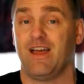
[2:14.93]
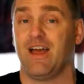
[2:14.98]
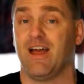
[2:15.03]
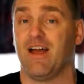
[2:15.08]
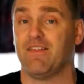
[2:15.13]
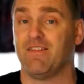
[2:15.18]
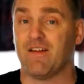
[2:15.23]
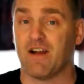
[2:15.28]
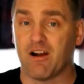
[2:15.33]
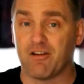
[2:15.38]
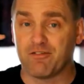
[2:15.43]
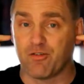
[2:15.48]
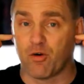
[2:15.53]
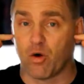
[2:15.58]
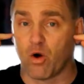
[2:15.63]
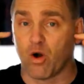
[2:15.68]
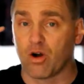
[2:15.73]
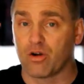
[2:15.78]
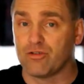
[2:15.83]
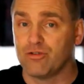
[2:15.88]
and
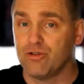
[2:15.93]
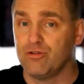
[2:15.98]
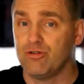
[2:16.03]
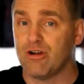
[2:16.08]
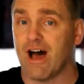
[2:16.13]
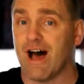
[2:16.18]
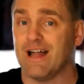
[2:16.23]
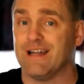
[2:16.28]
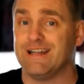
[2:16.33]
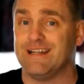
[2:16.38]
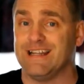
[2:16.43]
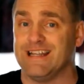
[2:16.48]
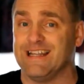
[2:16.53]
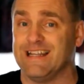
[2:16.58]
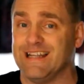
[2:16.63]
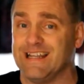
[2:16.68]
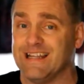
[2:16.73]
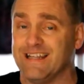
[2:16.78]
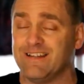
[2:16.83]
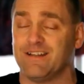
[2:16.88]
therefore do not
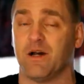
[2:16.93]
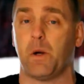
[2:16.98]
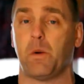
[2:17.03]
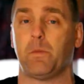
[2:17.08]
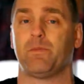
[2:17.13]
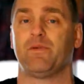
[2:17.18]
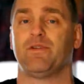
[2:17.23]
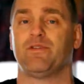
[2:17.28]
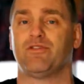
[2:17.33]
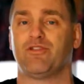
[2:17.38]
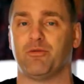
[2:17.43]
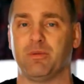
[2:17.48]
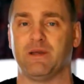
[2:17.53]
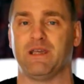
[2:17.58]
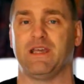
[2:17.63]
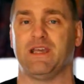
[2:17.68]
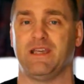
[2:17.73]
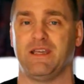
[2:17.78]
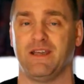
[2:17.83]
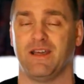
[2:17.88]
need to
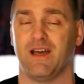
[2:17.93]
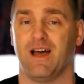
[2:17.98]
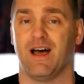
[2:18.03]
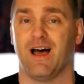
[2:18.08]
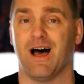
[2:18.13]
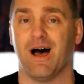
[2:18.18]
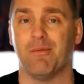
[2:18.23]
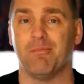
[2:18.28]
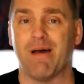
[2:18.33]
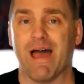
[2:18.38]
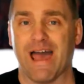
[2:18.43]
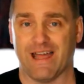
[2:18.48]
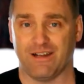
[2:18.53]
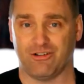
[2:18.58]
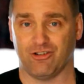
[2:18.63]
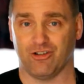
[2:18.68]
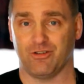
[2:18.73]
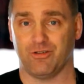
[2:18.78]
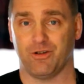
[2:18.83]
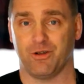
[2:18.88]
be
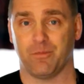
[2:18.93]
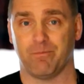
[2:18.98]
imagined.